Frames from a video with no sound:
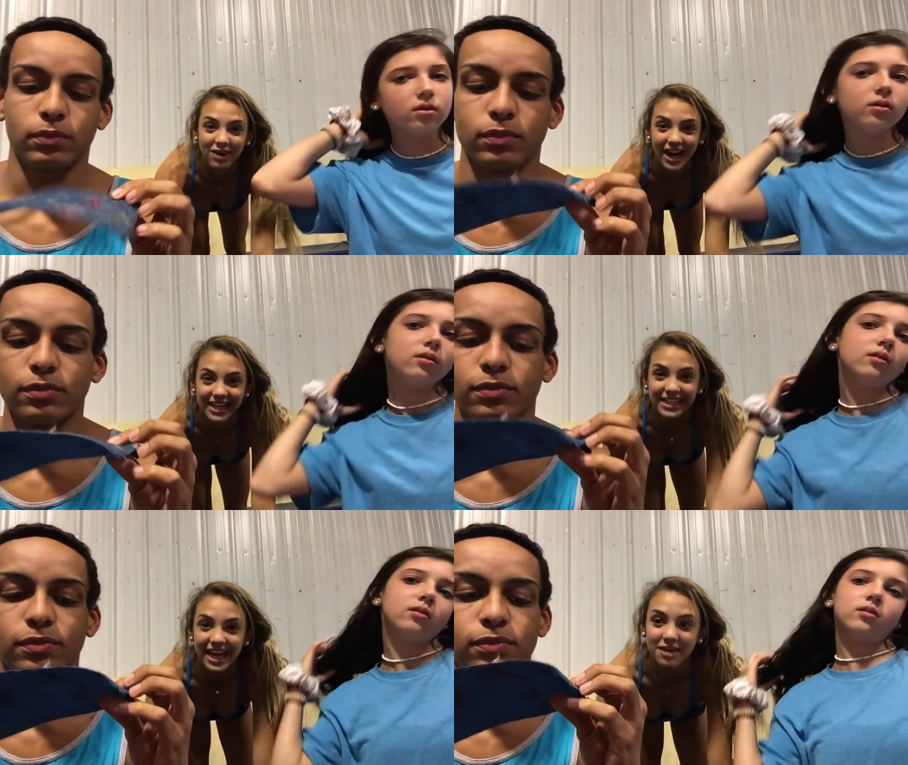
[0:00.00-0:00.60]

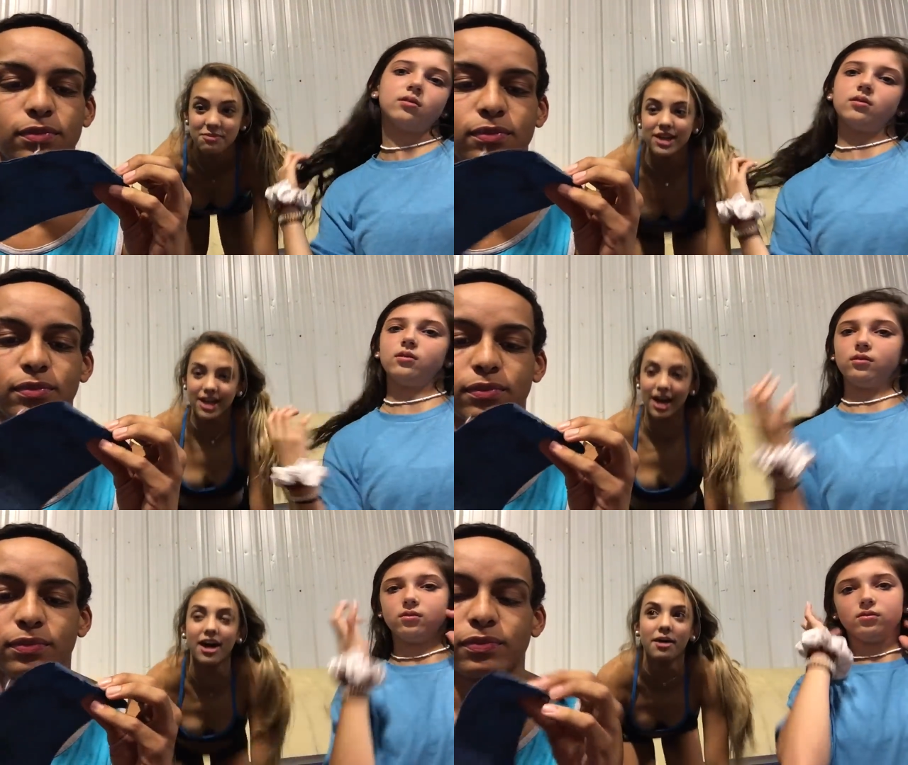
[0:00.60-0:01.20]
Speaker 1: Ryan named the
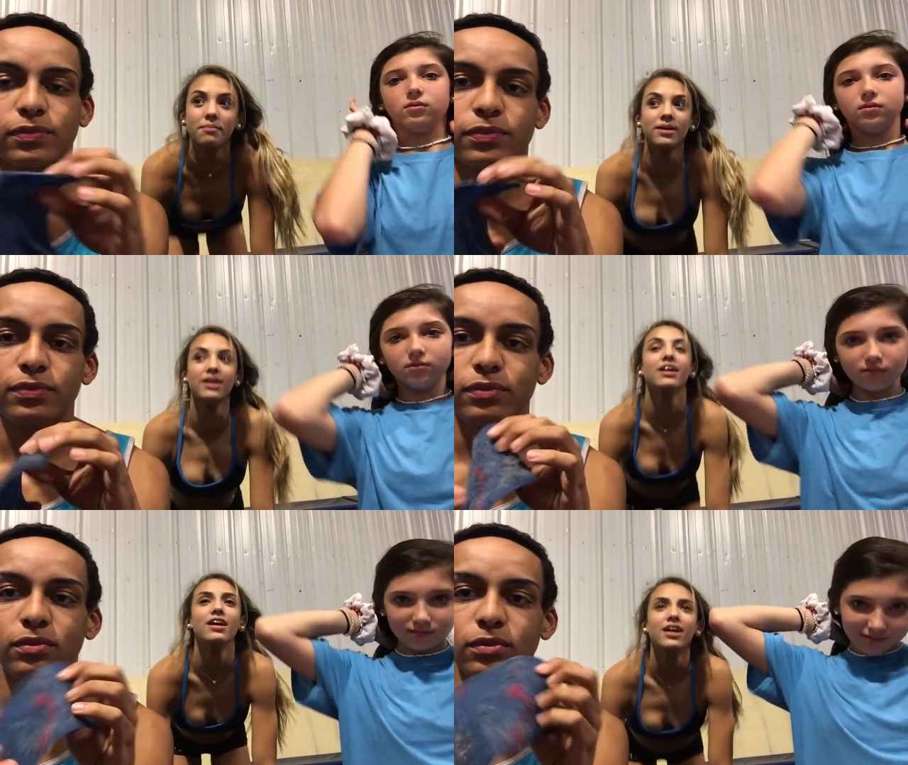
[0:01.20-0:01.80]
um
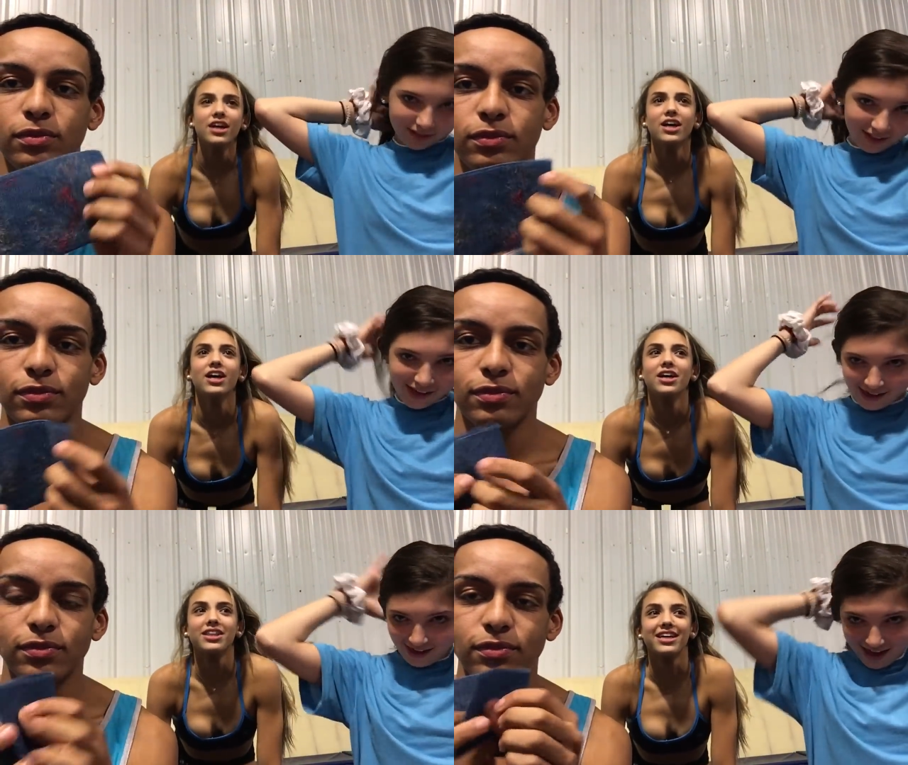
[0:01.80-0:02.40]

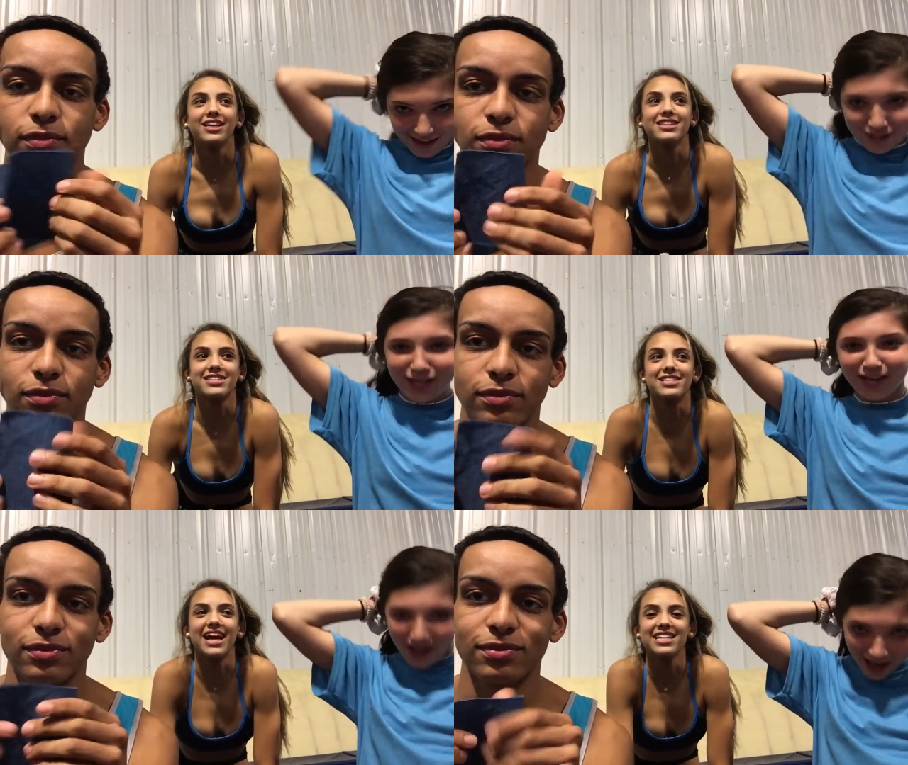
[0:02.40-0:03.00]
the
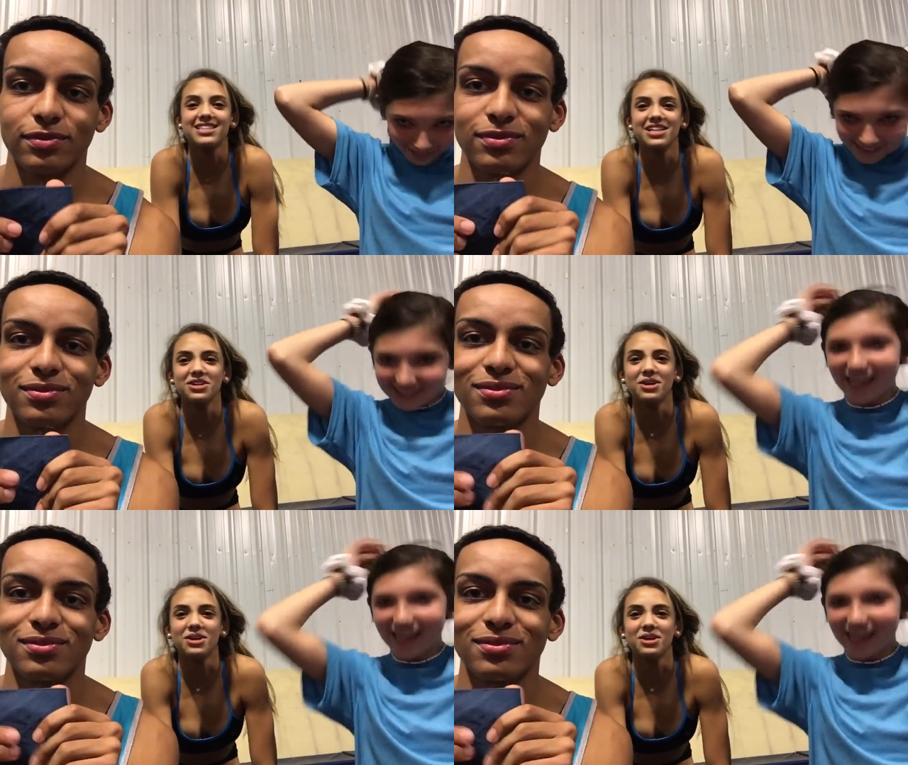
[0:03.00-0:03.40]
states of